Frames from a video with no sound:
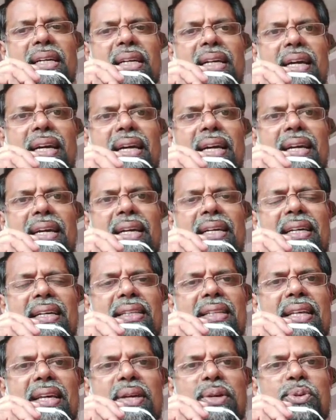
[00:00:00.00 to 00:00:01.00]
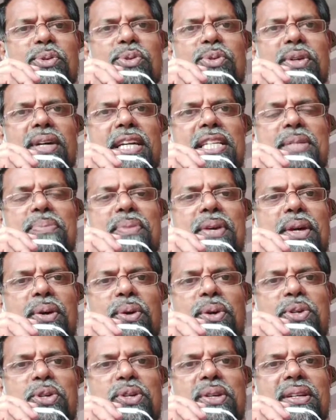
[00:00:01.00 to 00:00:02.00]
and they used to ask me a
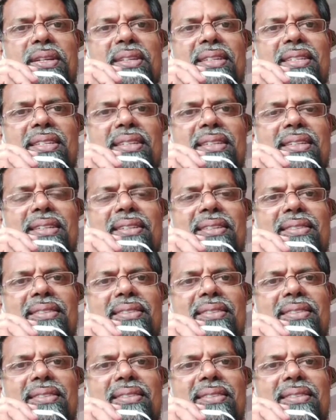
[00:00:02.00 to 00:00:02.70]
question, sir,